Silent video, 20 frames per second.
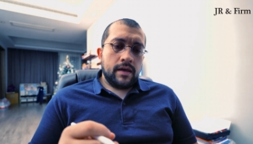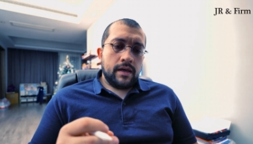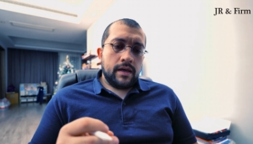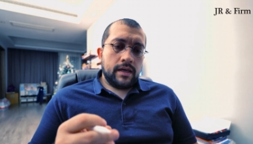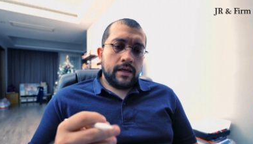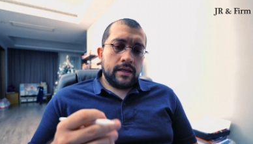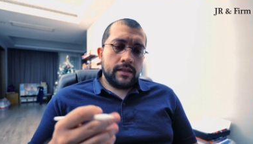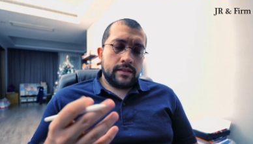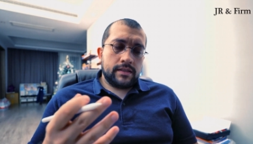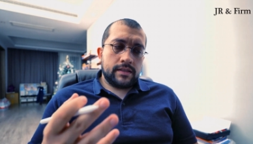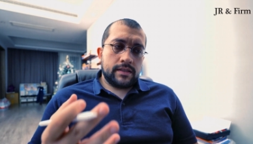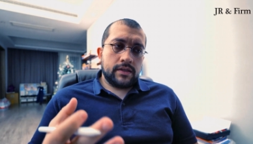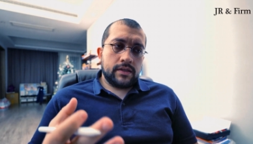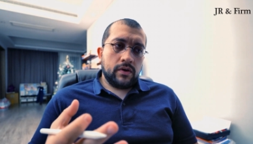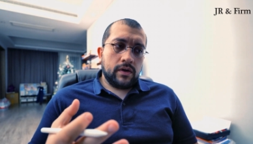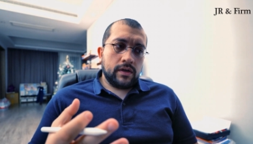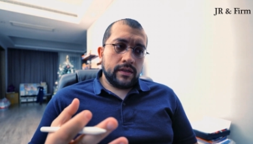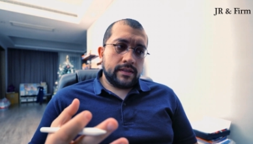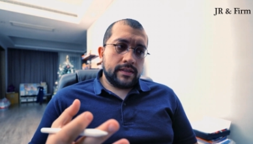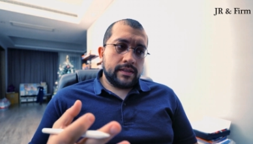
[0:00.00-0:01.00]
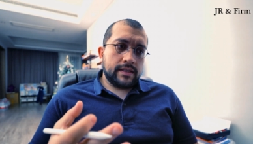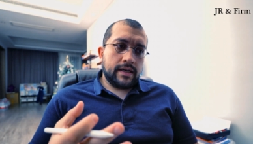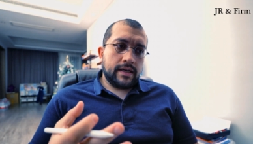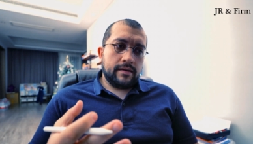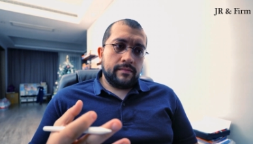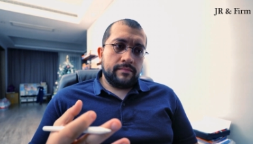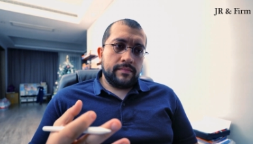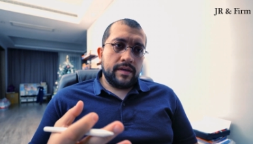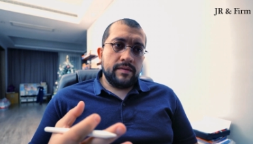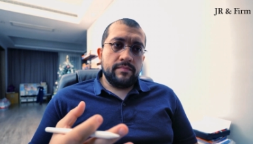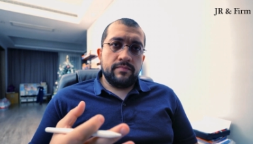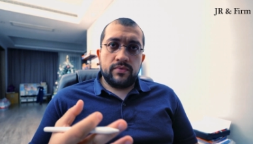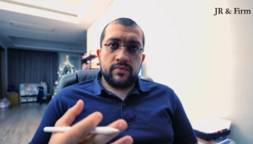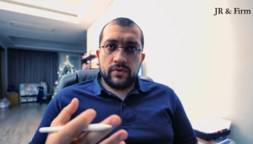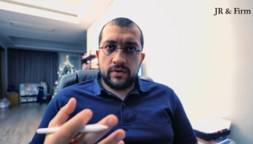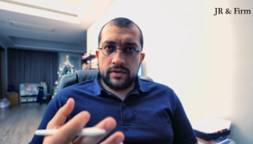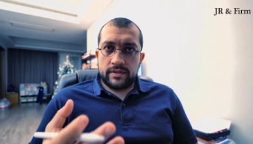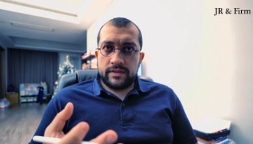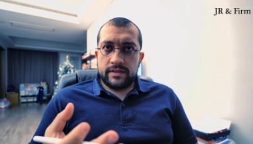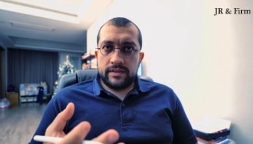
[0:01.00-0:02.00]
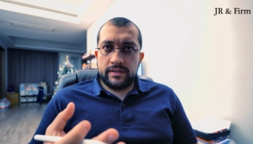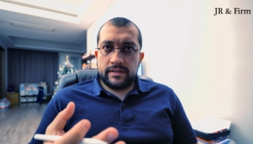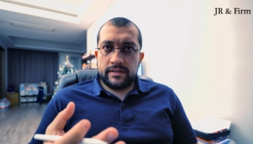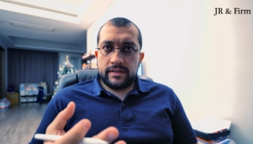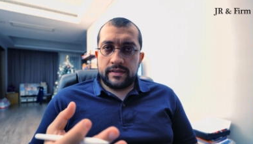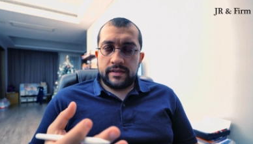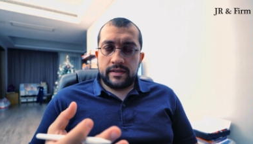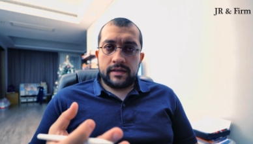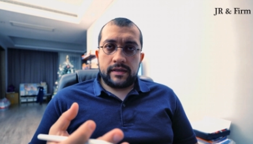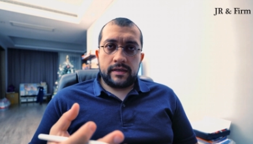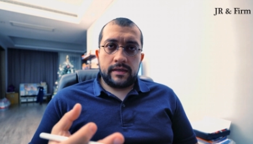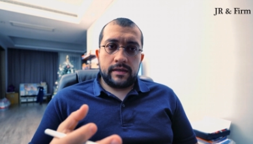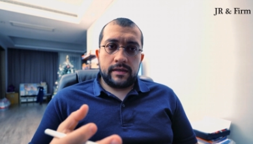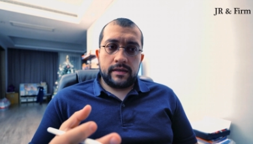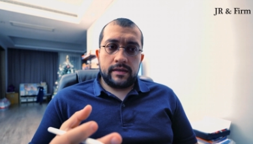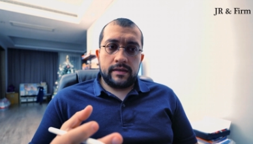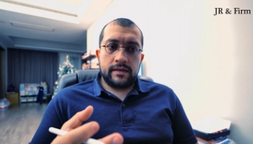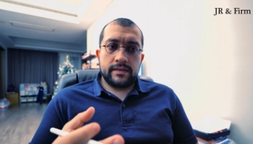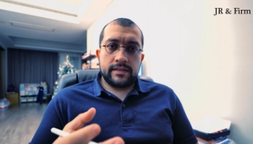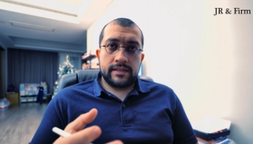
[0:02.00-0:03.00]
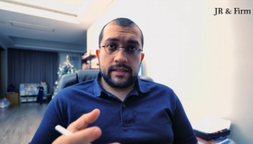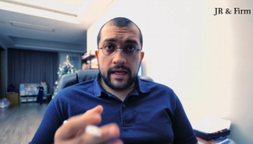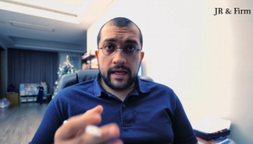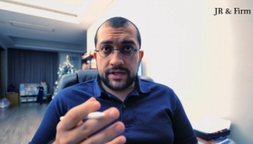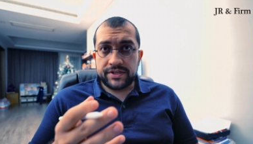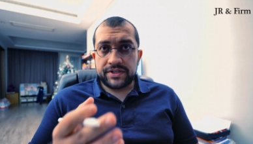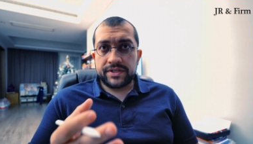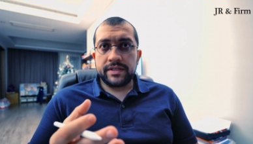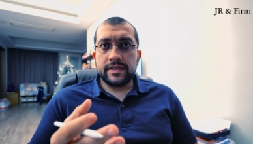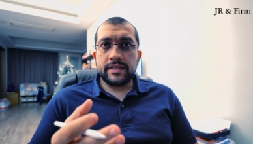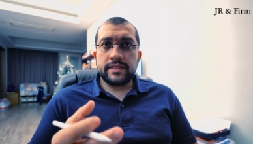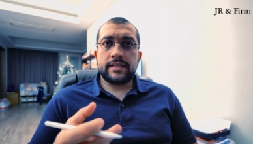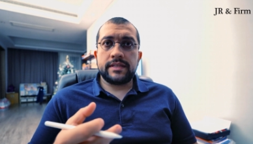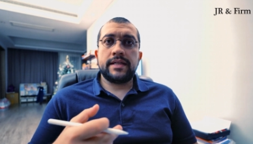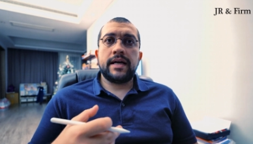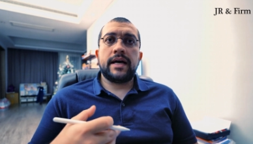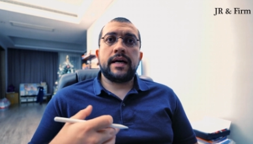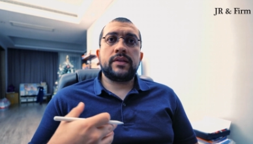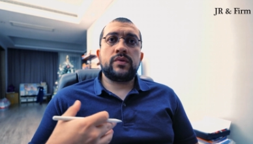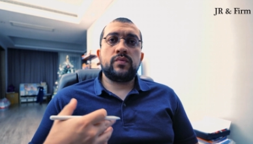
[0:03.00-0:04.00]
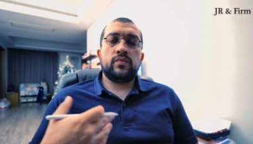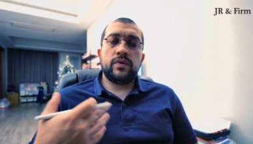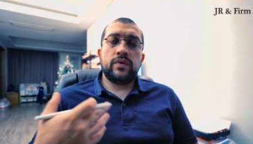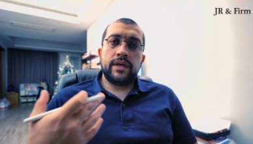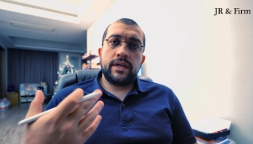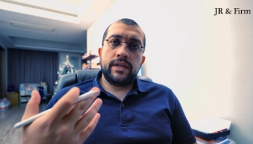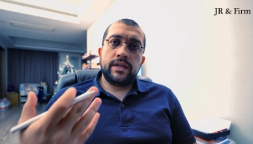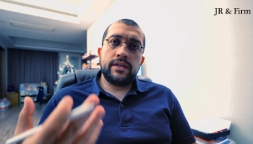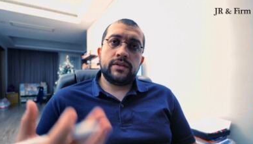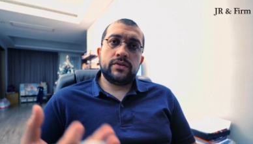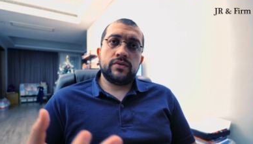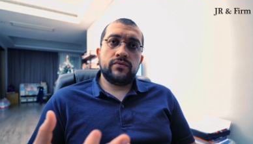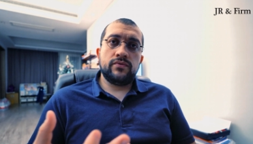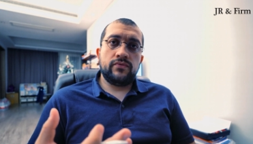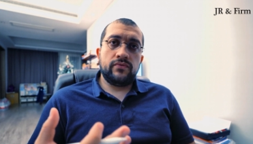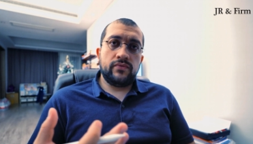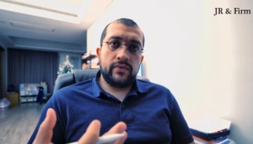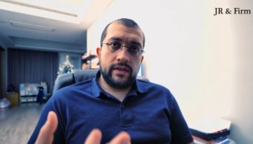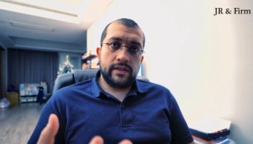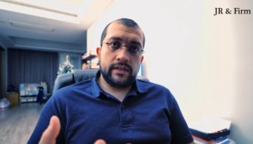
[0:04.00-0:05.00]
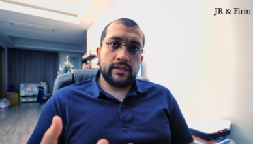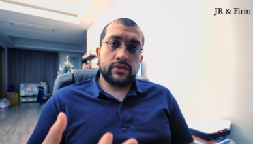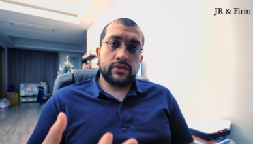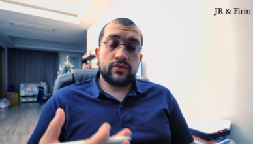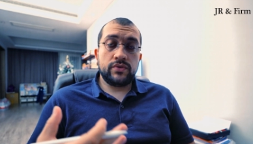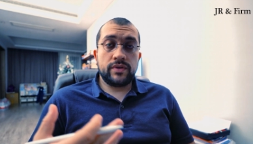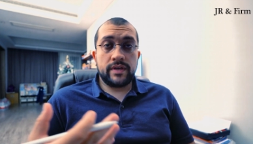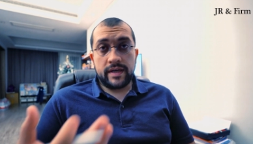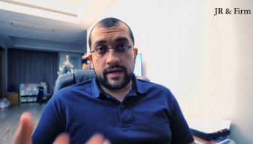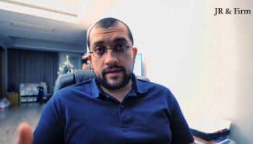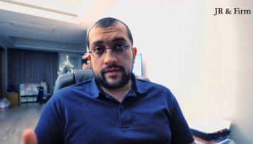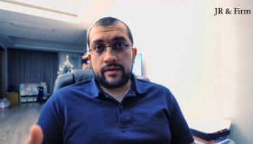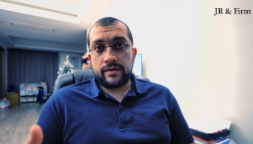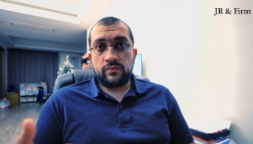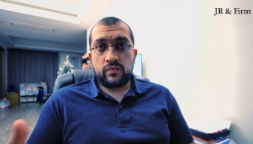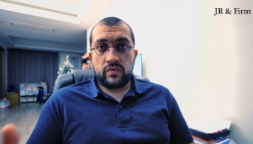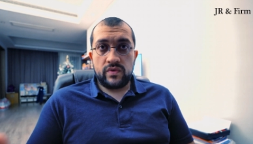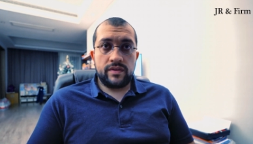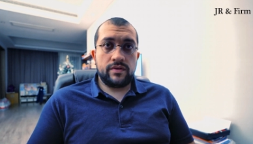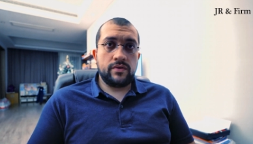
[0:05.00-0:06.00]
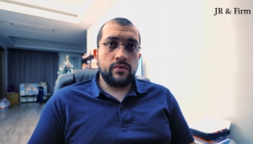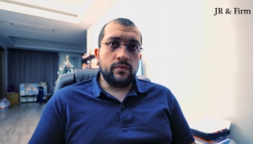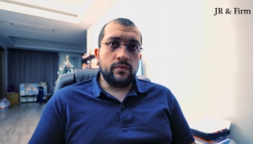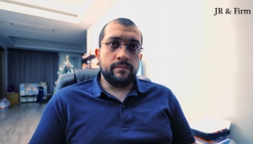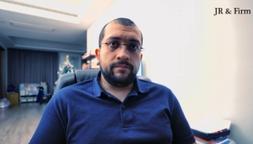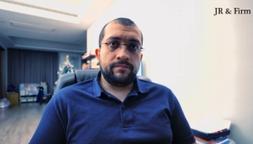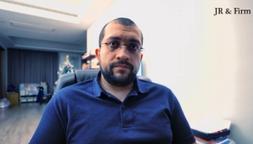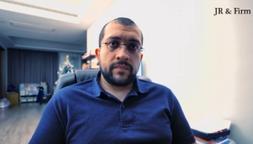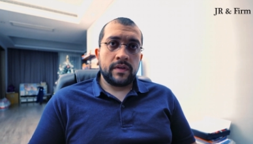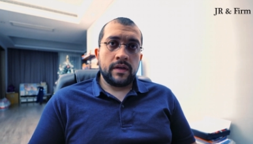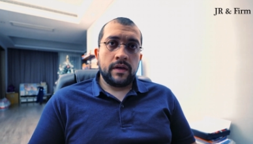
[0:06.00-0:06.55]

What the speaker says: it's got some important sections that we need to fill together with you.